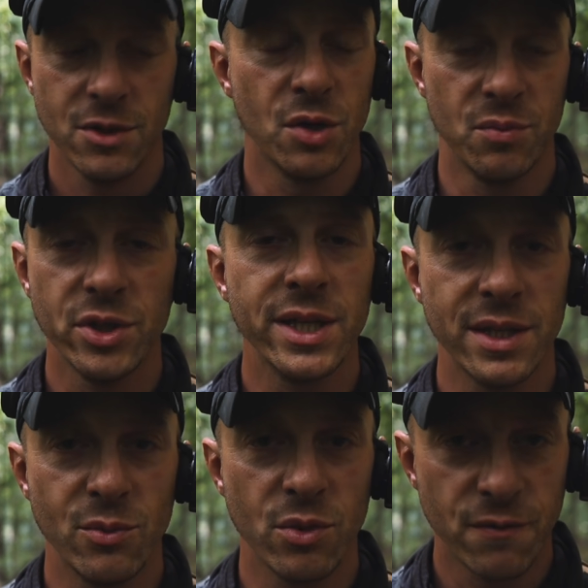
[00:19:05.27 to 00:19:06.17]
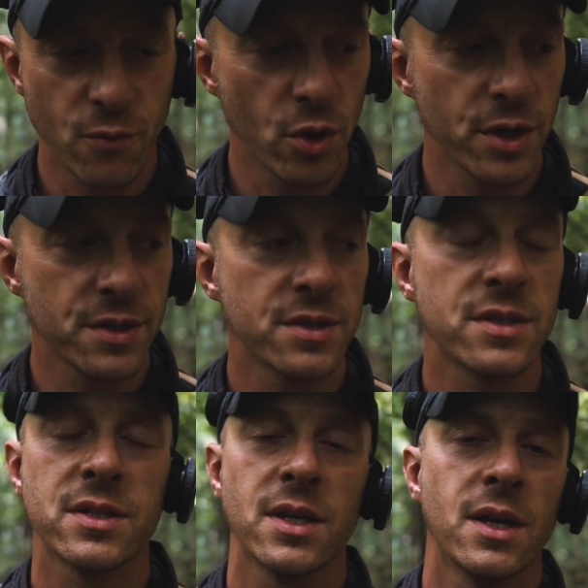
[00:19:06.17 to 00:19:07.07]
completely with
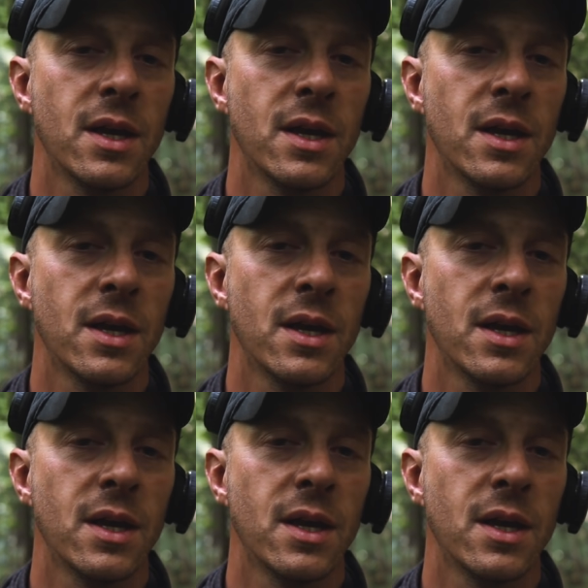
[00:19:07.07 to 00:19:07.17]
forests,